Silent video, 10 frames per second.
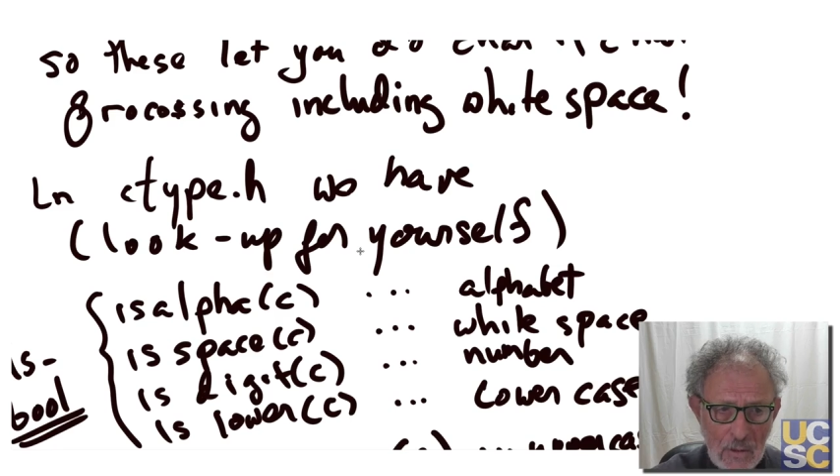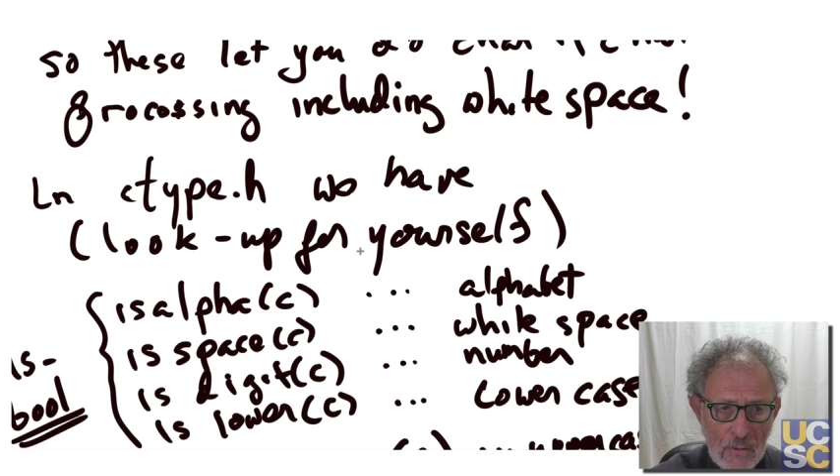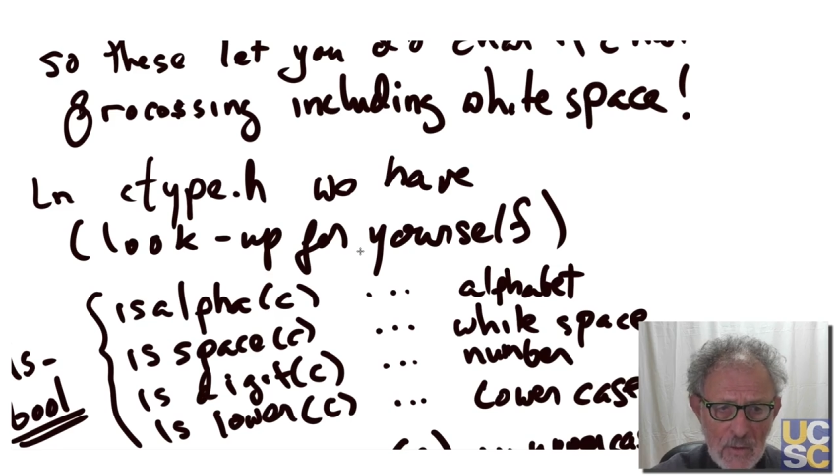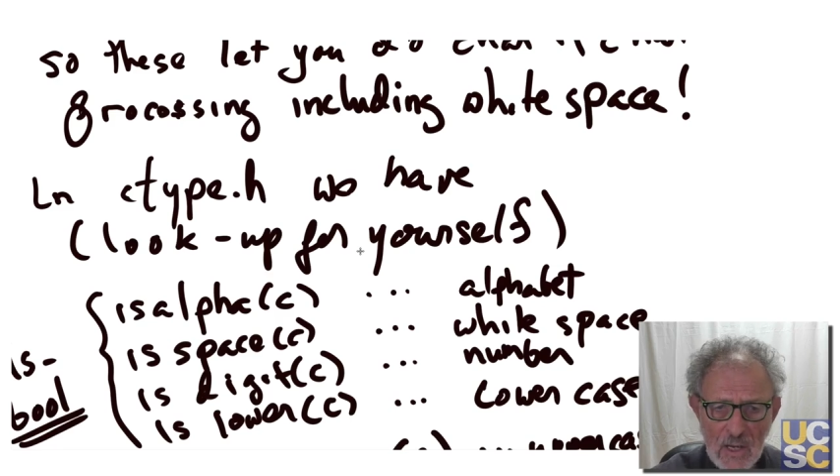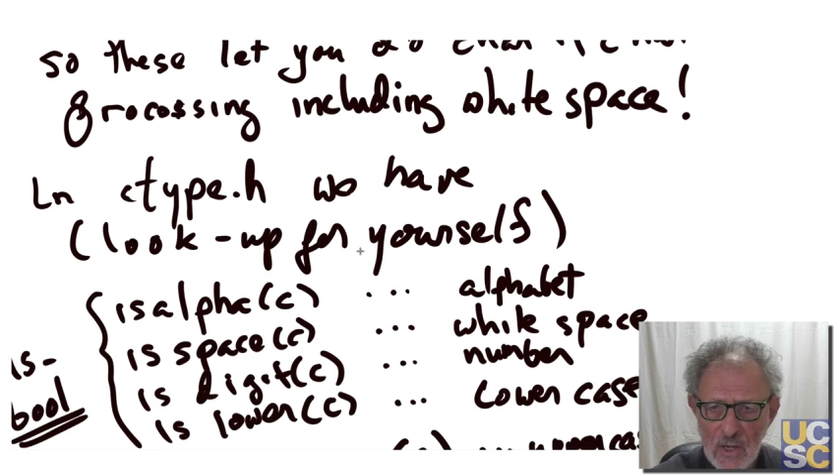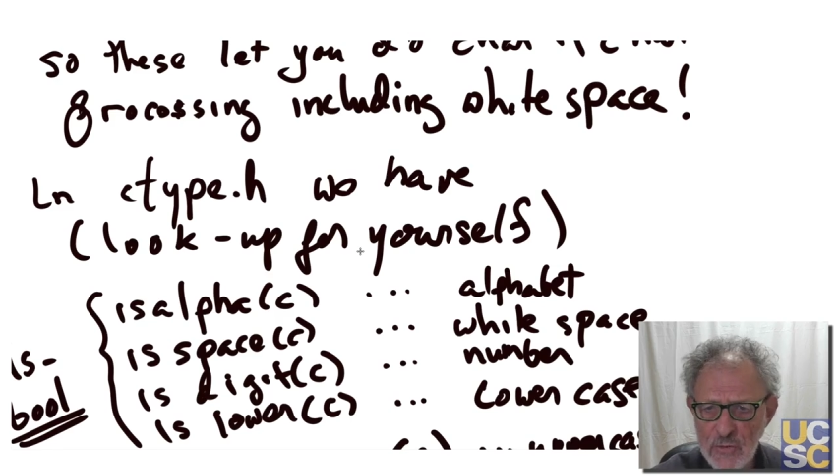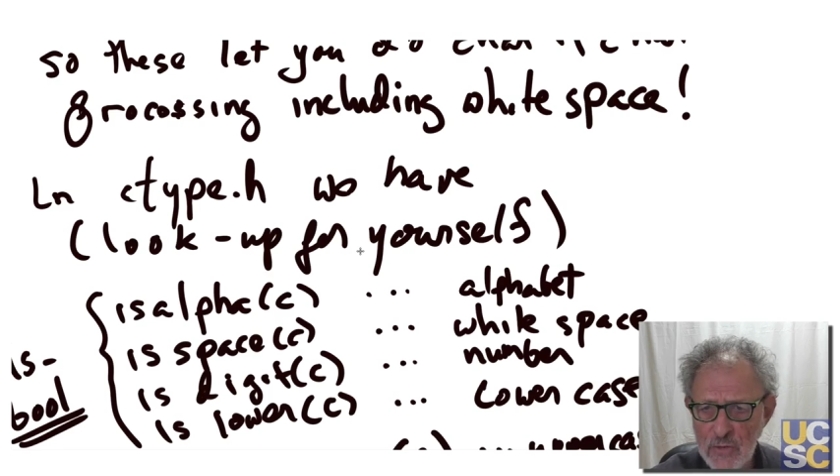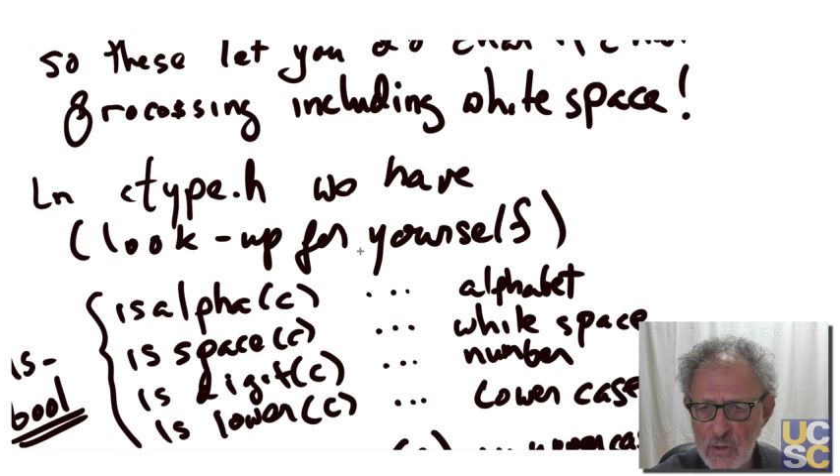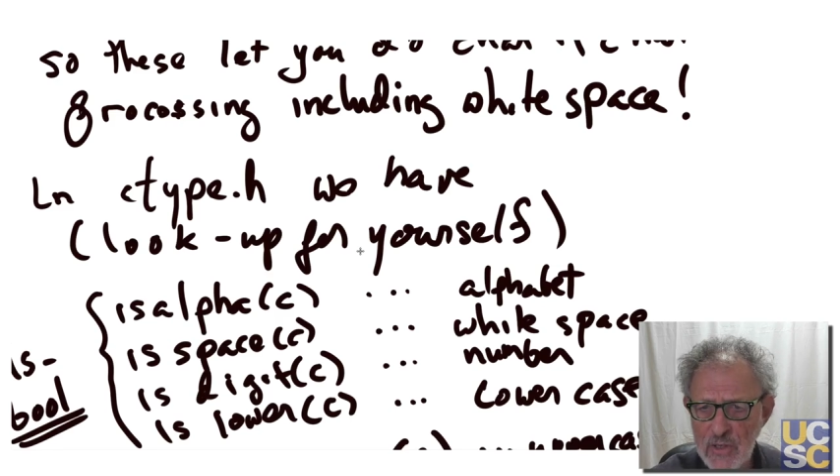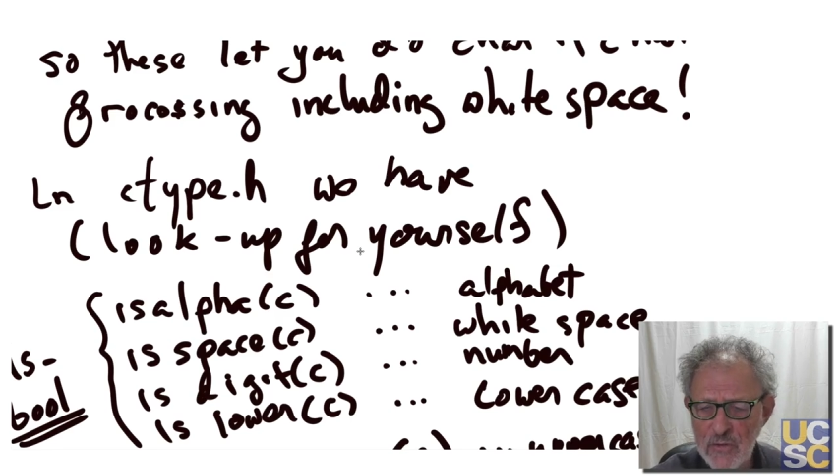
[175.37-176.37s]
We
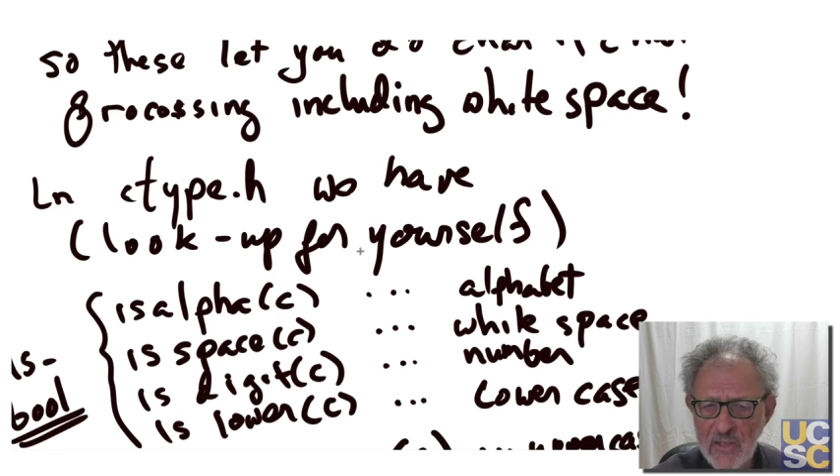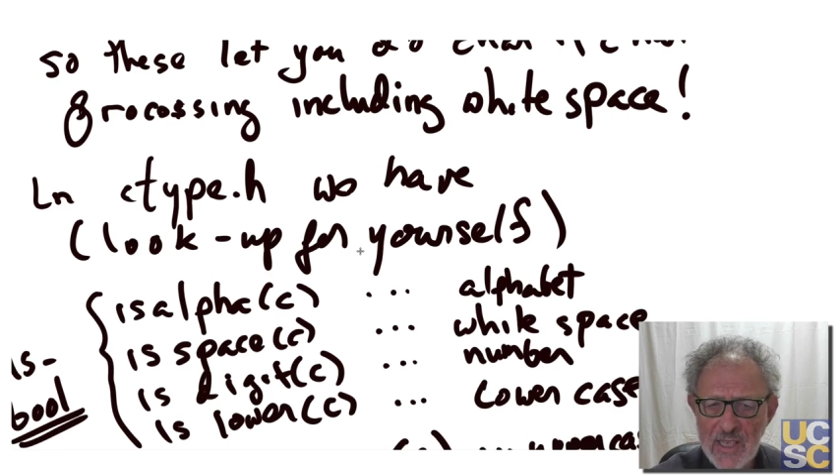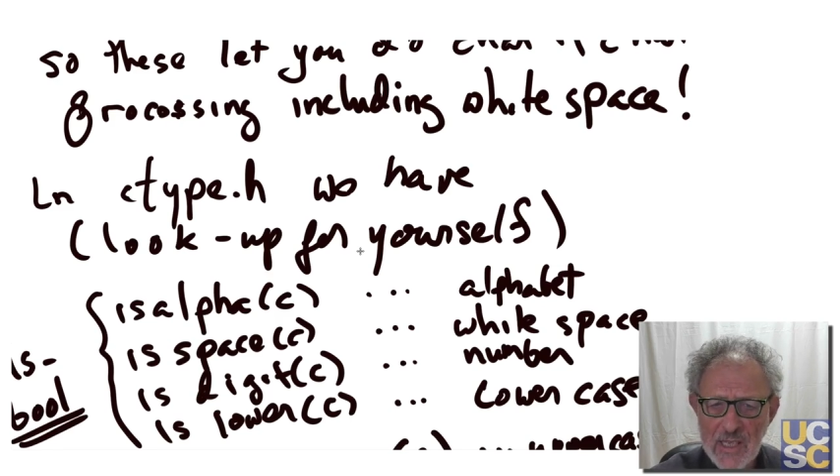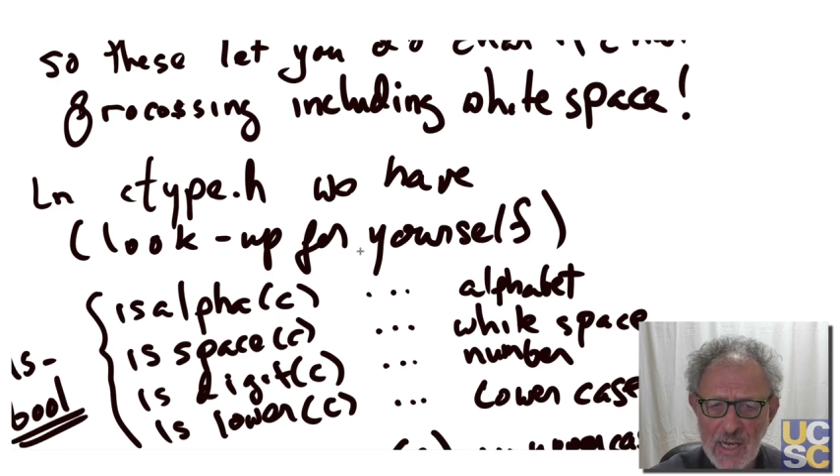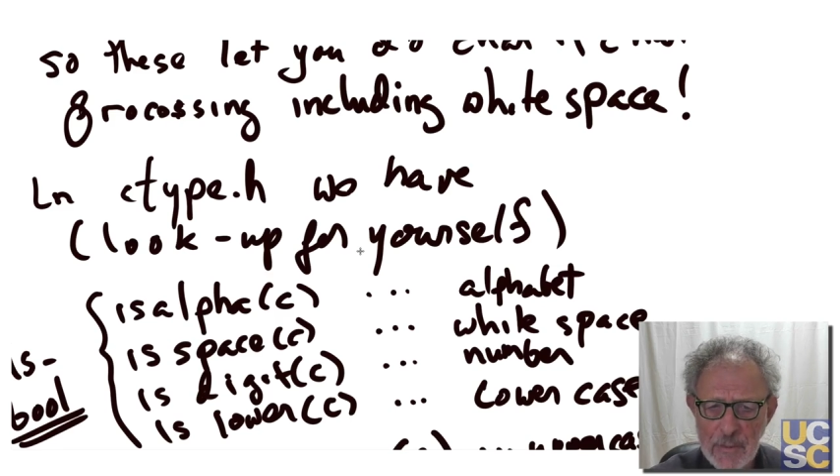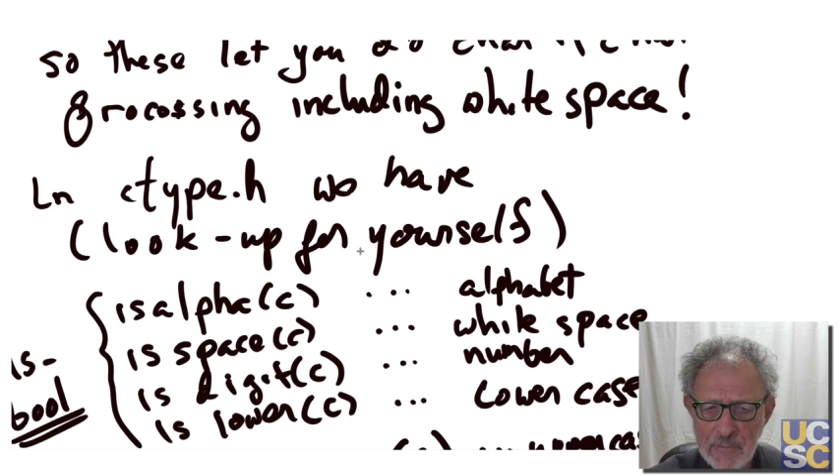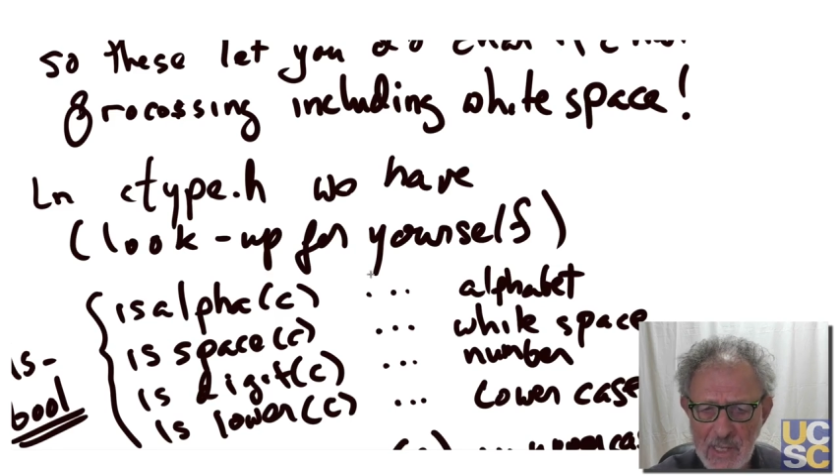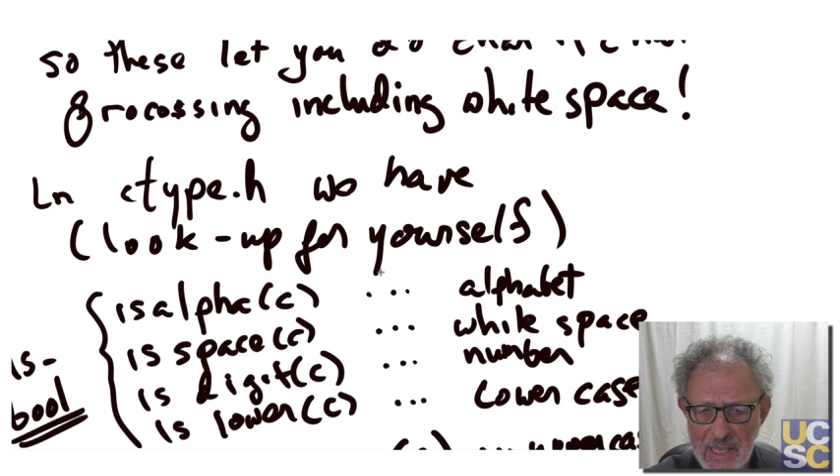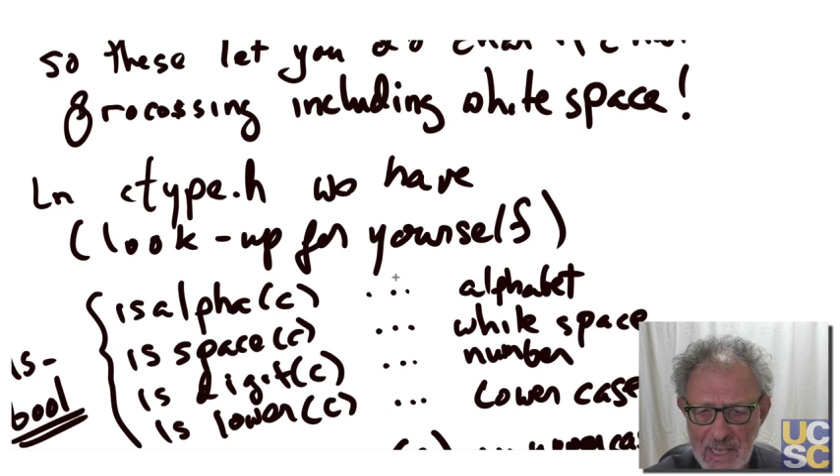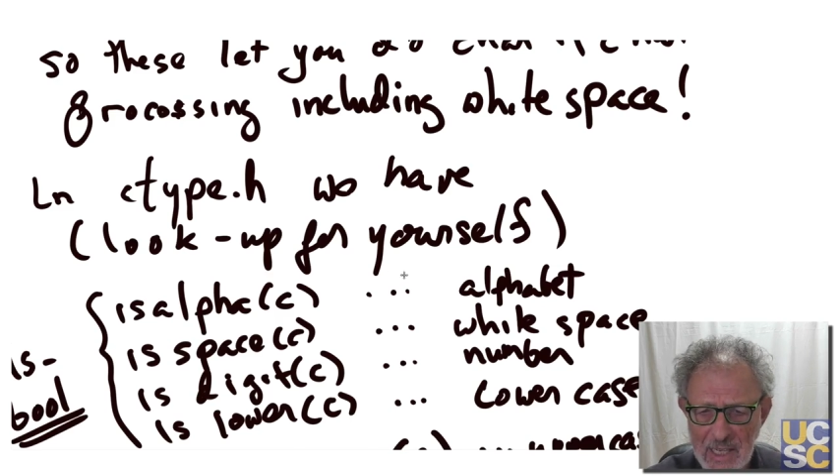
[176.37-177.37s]
also in
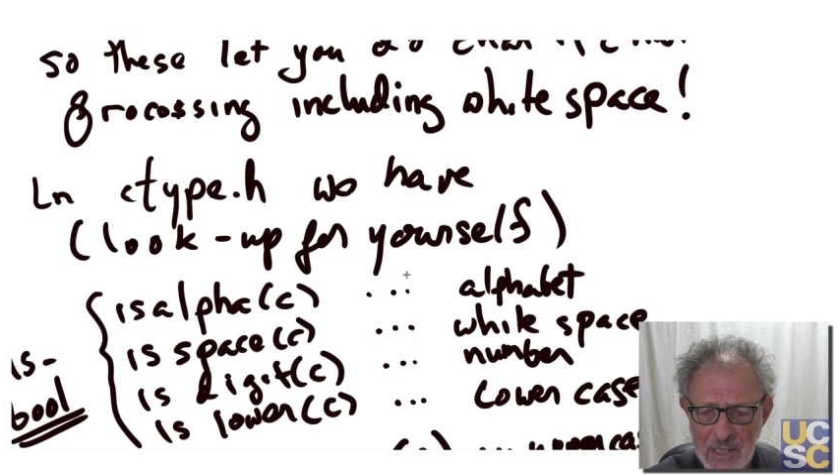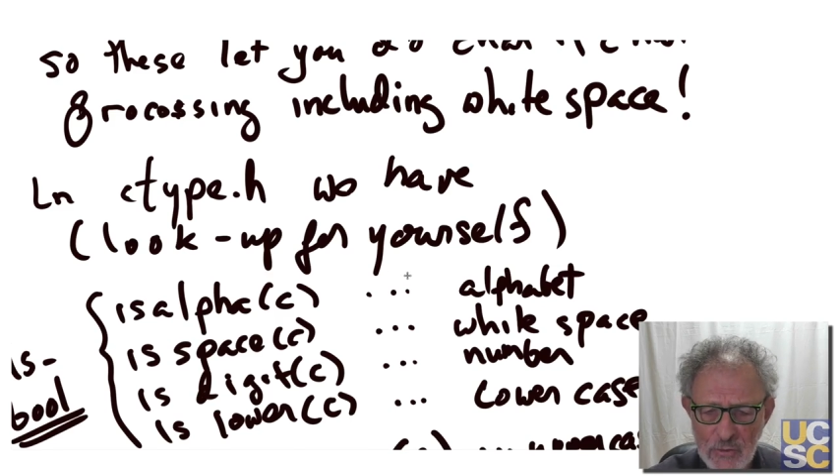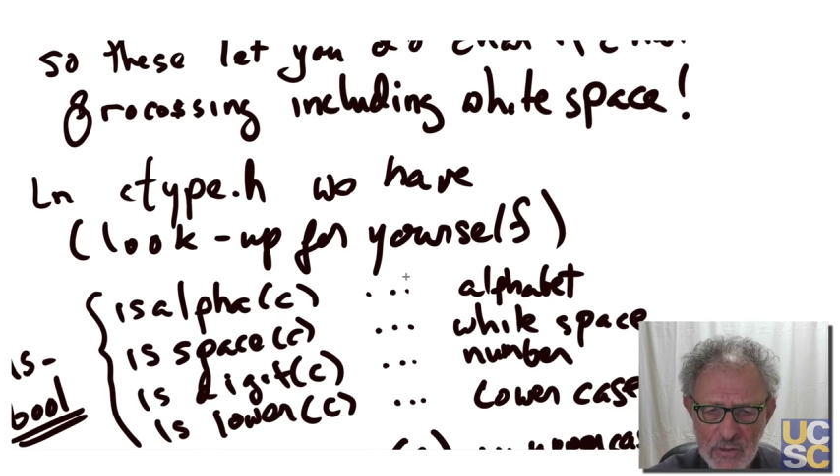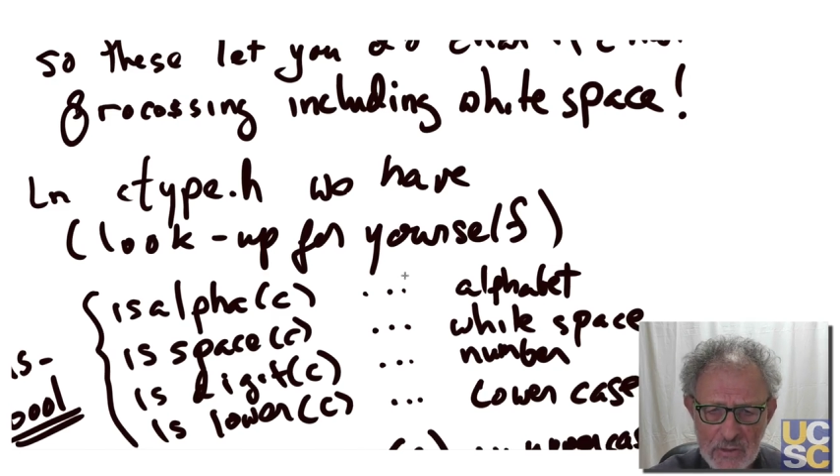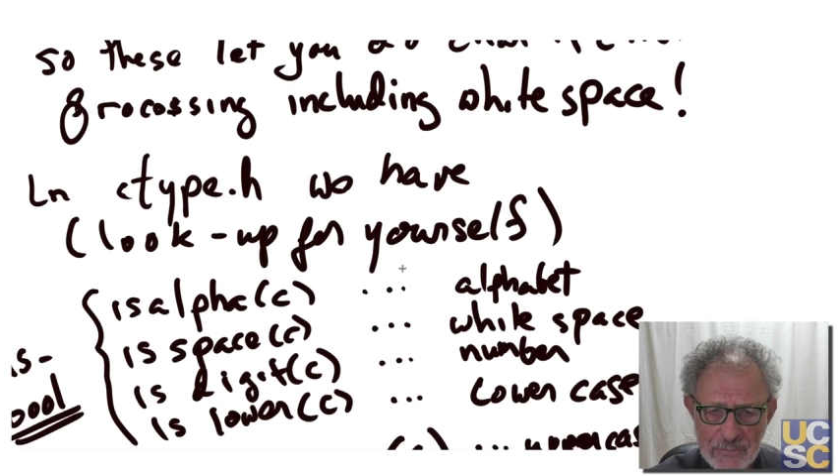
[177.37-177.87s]
ctype.h